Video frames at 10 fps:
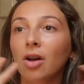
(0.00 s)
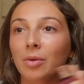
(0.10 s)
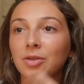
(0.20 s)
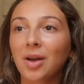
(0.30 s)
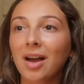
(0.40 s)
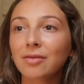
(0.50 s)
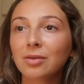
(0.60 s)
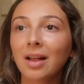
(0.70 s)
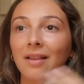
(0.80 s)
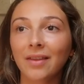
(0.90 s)
go and
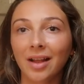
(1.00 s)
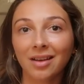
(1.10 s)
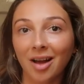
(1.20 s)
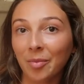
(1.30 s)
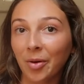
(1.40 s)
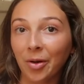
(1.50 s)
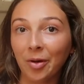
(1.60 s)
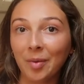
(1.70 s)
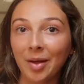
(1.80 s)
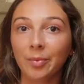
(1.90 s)
travel and then come
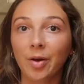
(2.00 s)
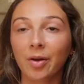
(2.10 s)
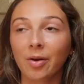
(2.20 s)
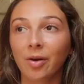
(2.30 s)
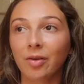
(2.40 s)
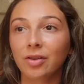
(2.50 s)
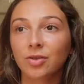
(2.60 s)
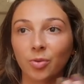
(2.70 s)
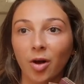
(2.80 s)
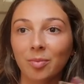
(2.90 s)
home and work on
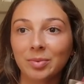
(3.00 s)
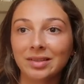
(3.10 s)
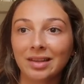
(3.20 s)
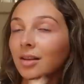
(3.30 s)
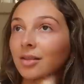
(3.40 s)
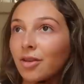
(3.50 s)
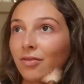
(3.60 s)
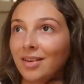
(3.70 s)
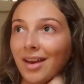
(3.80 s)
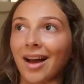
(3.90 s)
drops. So
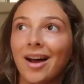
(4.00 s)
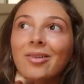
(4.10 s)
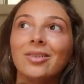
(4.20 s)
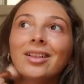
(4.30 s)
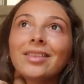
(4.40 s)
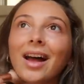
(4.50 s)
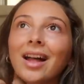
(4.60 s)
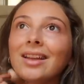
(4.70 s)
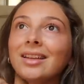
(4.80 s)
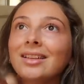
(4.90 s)
for now,
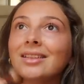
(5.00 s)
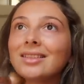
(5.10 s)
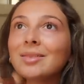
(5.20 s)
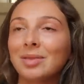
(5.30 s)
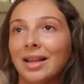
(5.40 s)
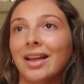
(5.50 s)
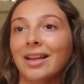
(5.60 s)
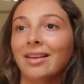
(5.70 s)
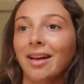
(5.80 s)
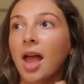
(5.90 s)
that is the
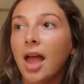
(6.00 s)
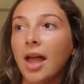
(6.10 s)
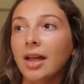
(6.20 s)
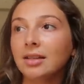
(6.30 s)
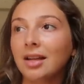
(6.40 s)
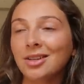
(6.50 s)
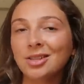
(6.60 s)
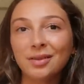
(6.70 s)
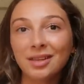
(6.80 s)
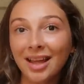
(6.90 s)
plan. And I
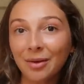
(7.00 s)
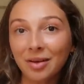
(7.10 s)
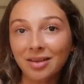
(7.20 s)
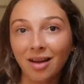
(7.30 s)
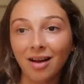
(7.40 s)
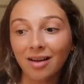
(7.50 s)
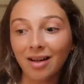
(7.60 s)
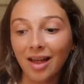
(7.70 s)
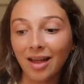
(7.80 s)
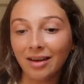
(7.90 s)
just feel like we're
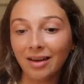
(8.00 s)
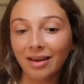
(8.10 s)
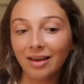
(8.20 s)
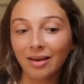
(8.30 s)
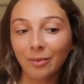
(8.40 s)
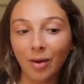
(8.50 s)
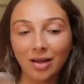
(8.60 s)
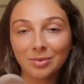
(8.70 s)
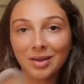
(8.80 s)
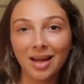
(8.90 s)
young, and
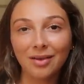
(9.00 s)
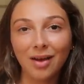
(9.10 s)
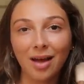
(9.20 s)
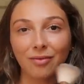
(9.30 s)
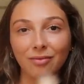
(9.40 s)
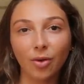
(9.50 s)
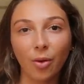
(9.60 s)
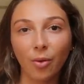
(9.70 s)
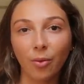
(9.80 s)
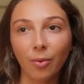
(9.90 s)
whilst we kind of have
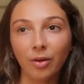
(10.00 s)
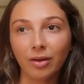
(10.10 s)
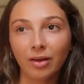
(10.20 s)
no